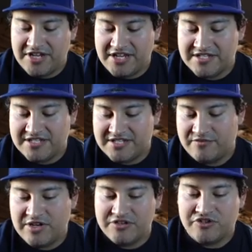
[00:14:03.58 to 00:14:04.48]
hit?
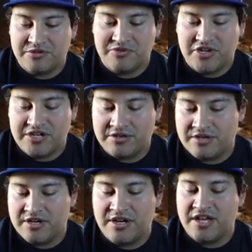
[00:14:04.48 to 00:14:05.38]
We got Gym Trainer,
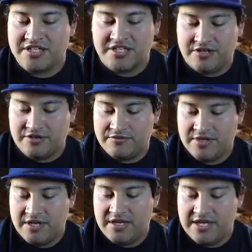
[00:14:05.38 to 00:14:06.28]
Luxio,
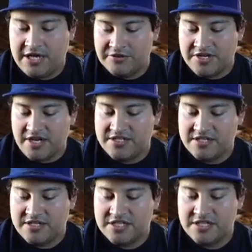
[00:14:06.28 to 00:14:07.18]

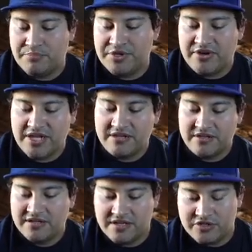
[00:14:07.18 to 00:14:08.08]
Eldegoss, Spinarak,
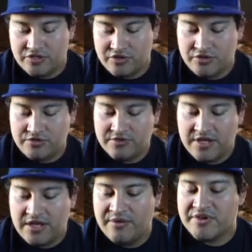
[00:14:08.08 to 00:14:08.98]
Chewtle,
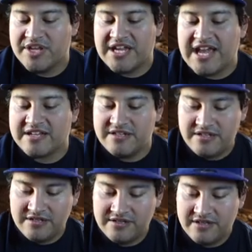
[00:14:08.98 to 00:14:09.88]

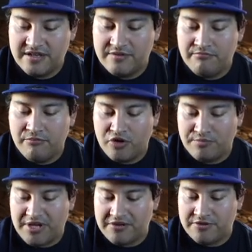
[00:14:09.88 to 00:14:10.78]
Cacnea,
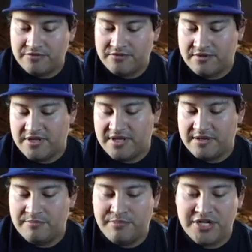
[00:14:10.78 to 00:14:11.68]
Morpeko,
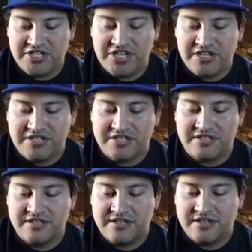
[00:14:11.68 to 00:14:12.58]
Butt
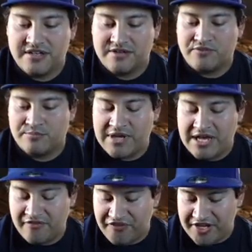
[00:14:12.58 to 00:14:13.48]
Cheeks,
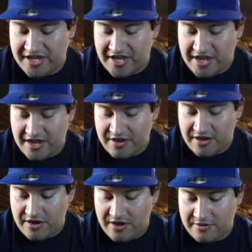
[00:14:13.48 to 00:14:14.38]
Manaphy,
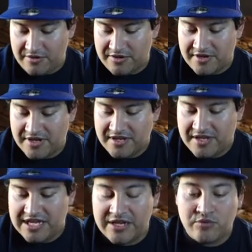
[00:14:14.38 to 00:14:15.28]
and
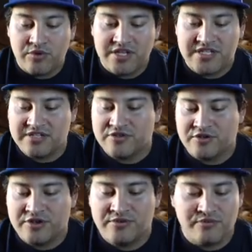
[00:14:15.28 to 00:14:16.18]
a rusted
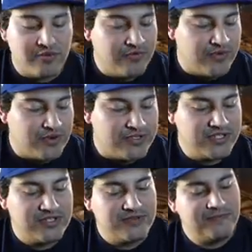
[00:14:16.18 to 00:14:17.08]
sword
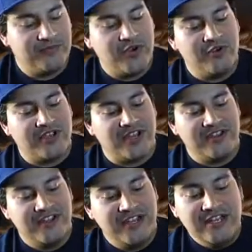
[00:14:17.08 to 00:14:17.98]
reverse. Okay,
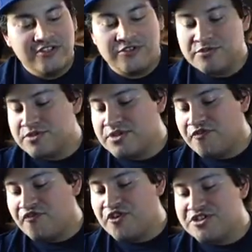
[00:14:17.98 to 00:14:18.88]
so those are the
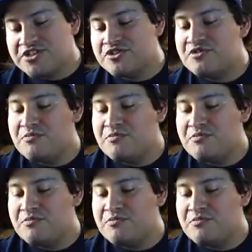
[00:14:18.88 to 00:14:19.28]
first two